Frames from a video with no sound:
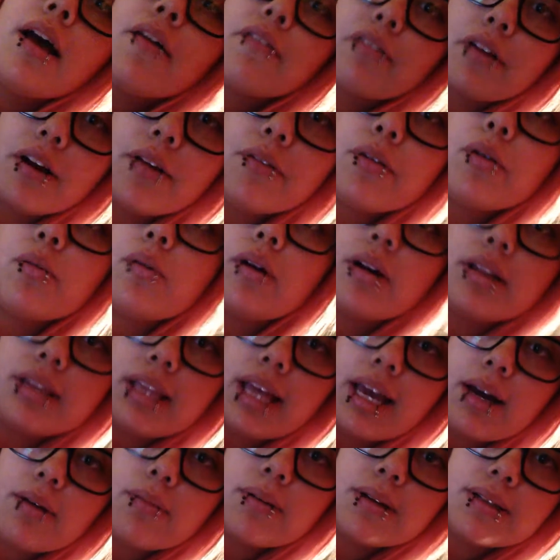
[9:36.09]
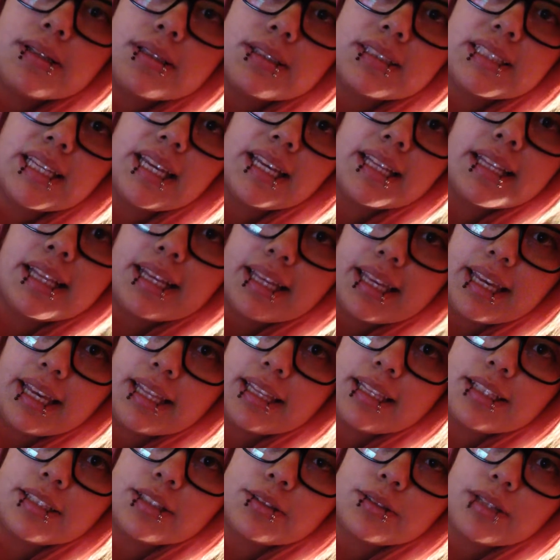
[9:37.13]
For everyone that was saying that
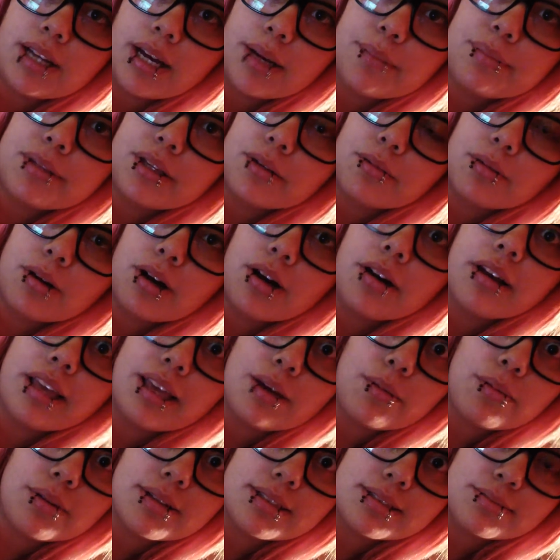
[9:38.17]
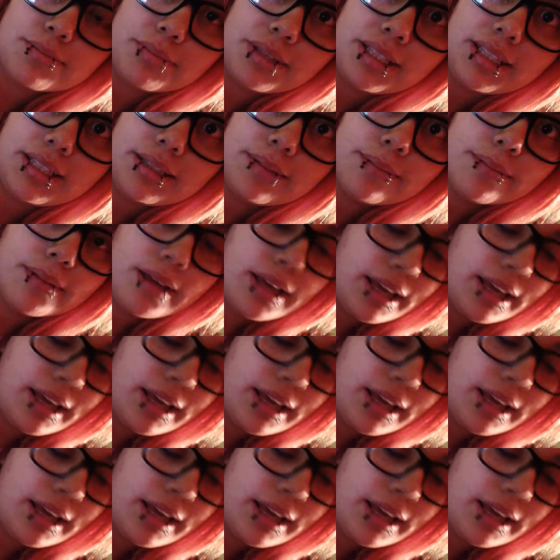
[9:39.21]
Kellin typed it wrong, it was me.